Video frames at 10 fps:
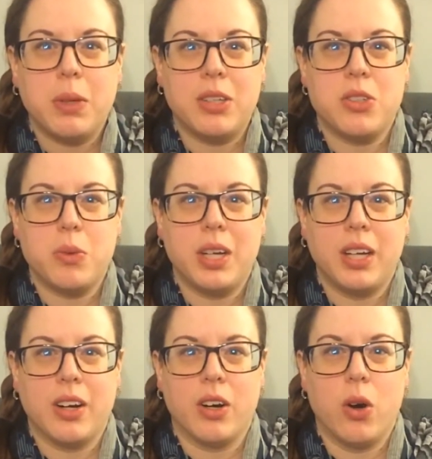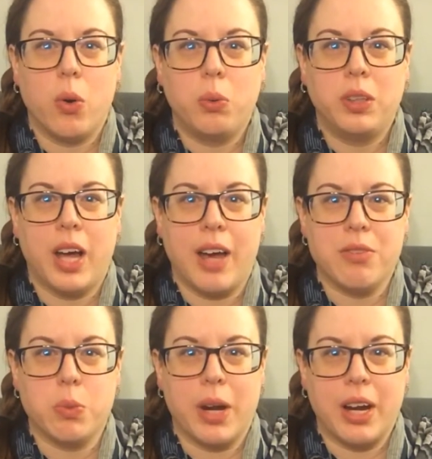be doing in our own
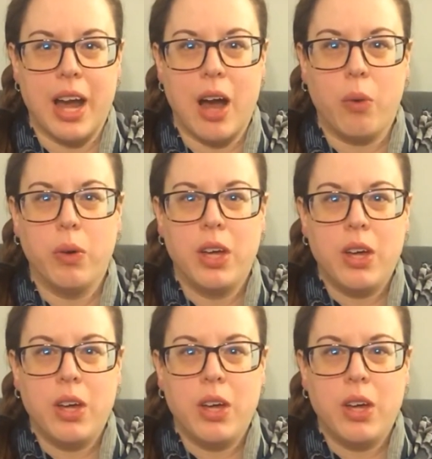lives right now.